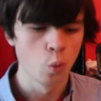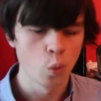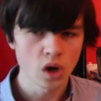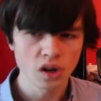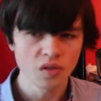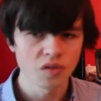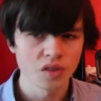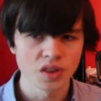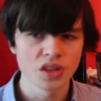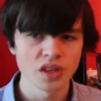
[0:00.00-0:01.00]
one
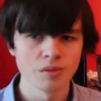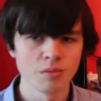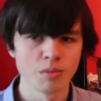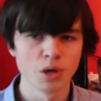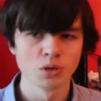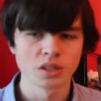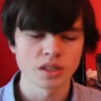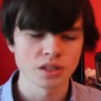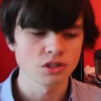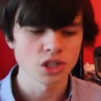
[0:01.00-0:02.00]
of the
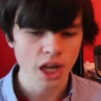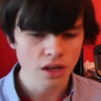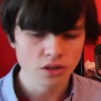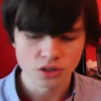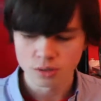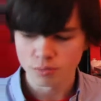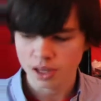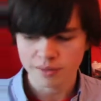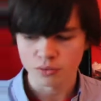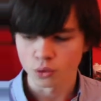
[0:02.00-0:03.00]
most challenging
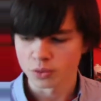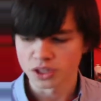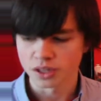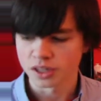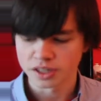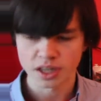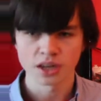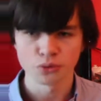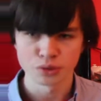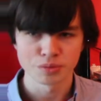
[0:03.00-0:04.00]
platformers that
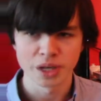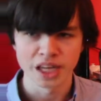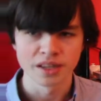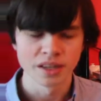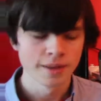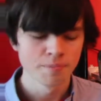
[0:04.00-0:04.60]
Nintendo has made